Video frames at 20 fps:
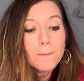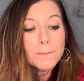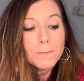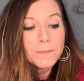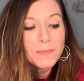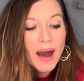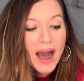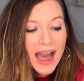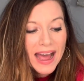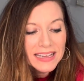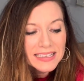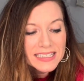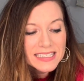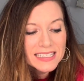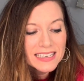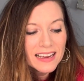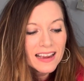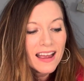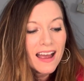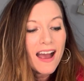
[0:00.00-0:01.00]
But
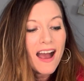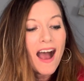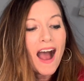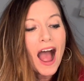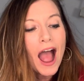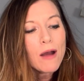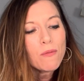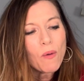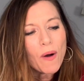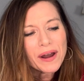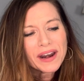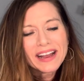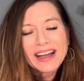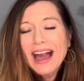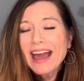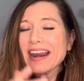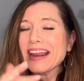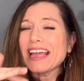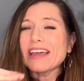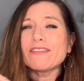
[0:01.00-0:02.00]
I want to
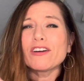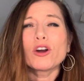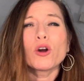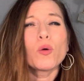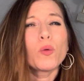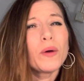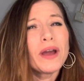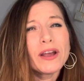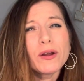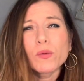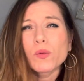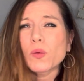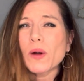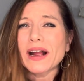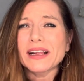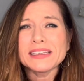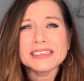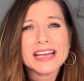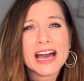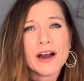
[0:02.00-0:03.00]
kind of give a quick
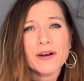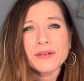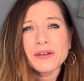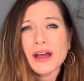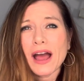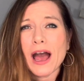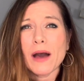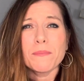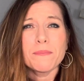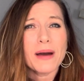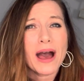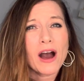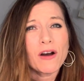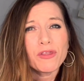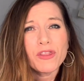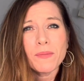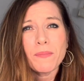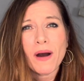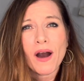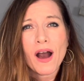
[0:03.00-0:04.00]
rundown about
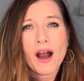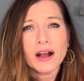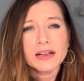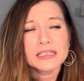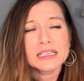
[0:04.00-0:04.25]
the box.